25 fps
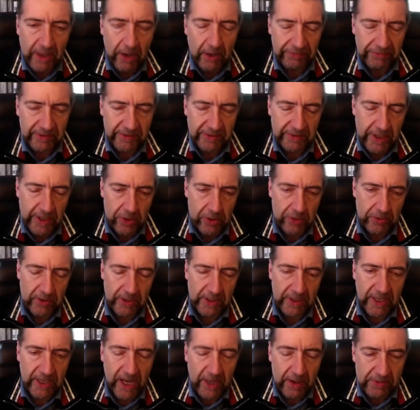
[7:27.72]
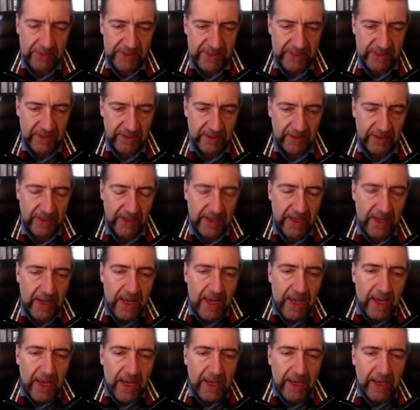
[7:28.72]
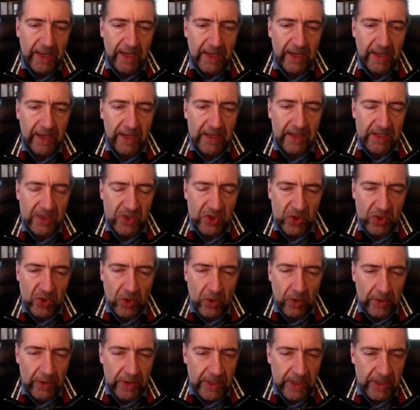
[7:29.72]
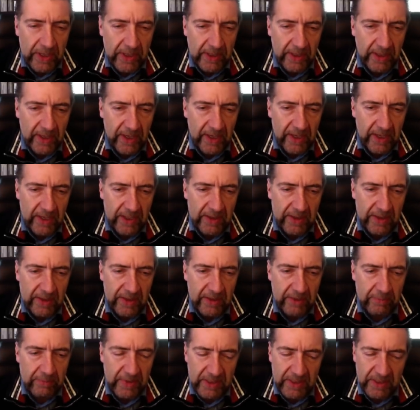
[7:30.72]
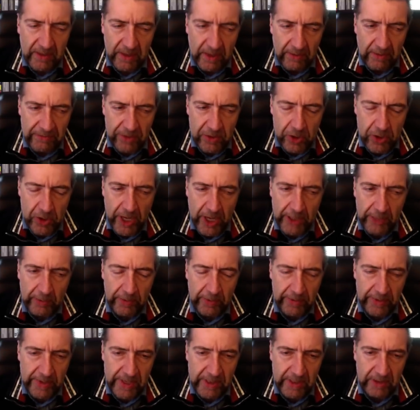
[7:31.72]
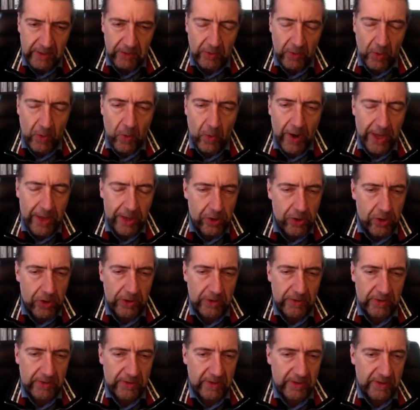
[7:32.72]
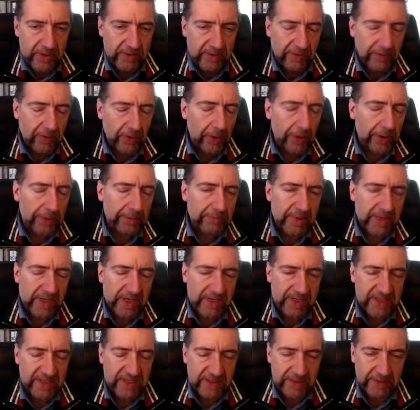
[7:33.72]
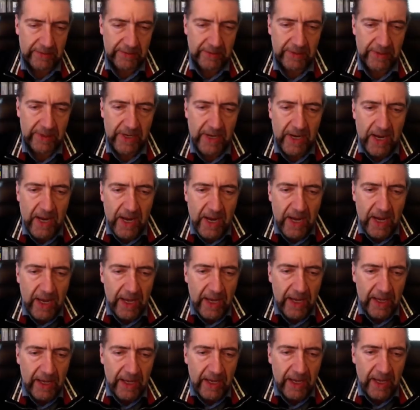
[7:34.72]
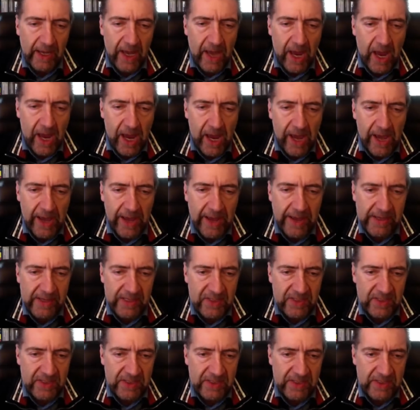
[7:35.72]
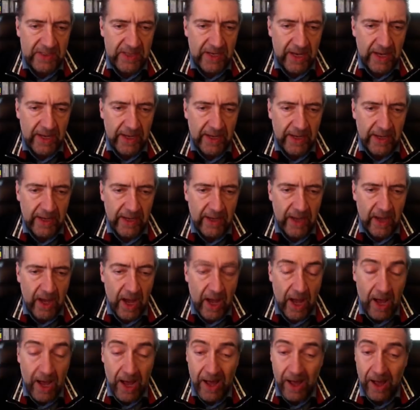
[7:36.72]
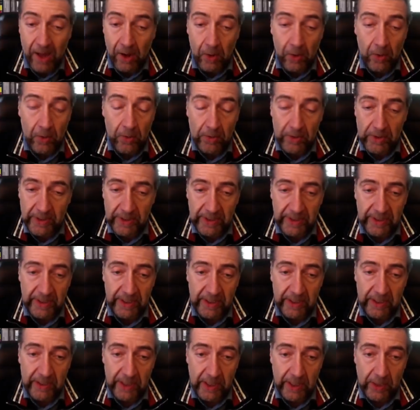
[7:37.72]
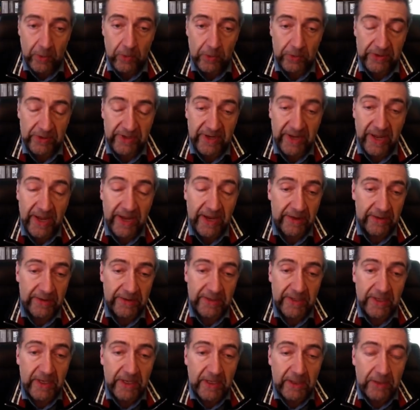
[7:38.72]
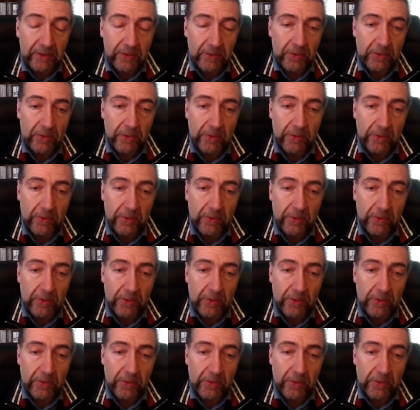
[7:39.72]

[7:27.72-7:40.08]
of the National Council is going in the middle of January to question the foreign minister as how he could dare to